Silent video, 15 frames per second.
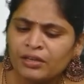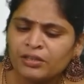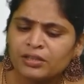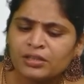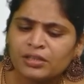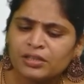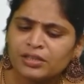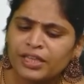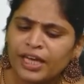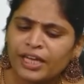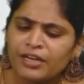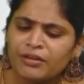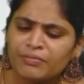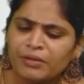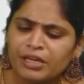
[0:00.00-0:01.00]

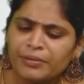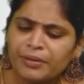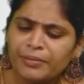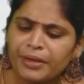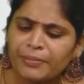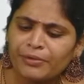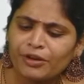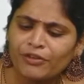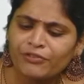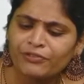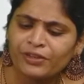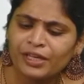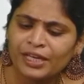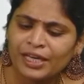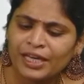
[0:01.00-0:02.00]
then minimum number of
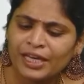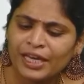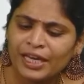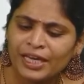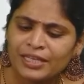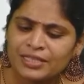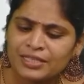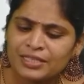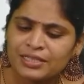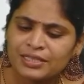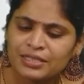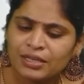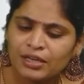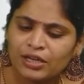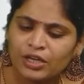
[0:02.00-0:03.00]
keys,
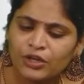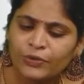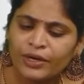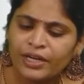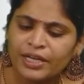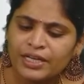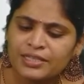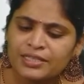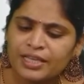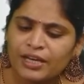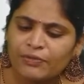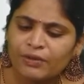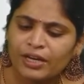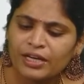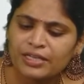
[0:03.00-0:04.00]
20 is there,
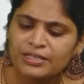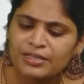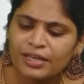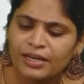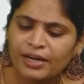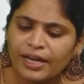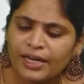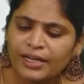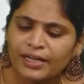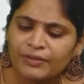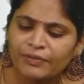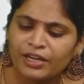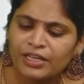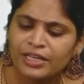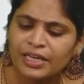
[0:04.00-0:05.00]
1 is there, right?
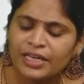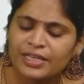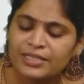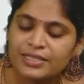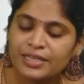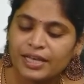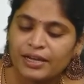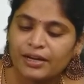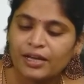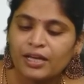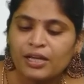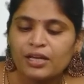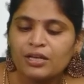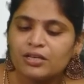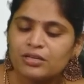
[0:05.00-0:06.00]
One key is there.
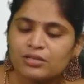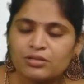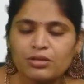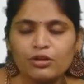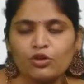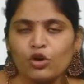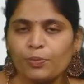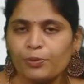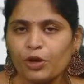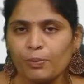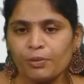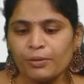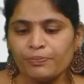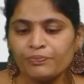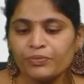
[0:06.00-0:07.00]
So no
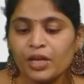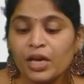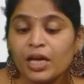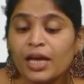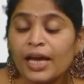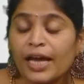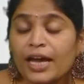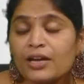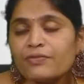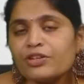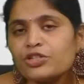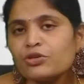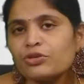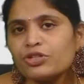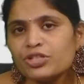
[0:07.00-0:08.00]
problem. And we
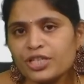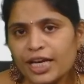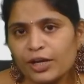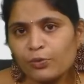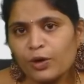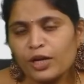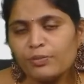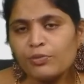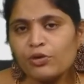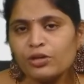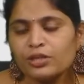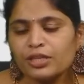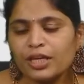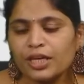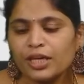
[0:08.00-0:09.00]
should check one more
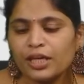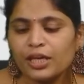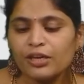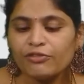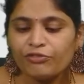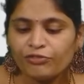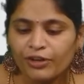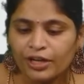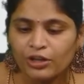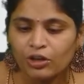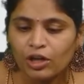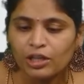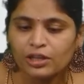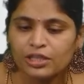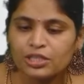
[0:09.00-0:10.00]
thing. If at all
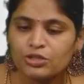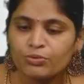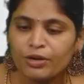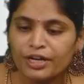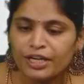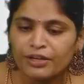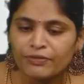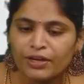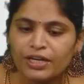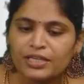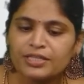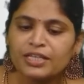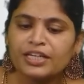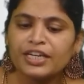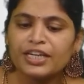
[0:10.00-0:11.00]
this 21 is
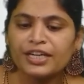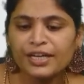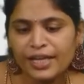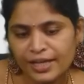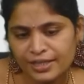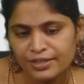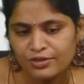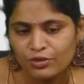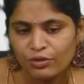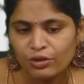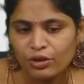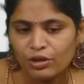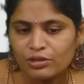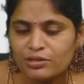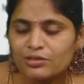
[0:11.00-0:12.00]
in index node
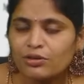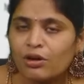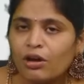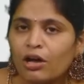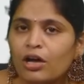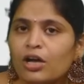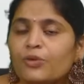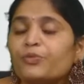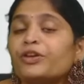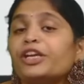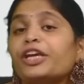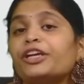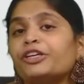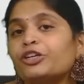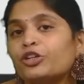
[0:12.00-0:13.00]
also, we
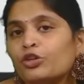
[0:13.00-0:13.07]
need to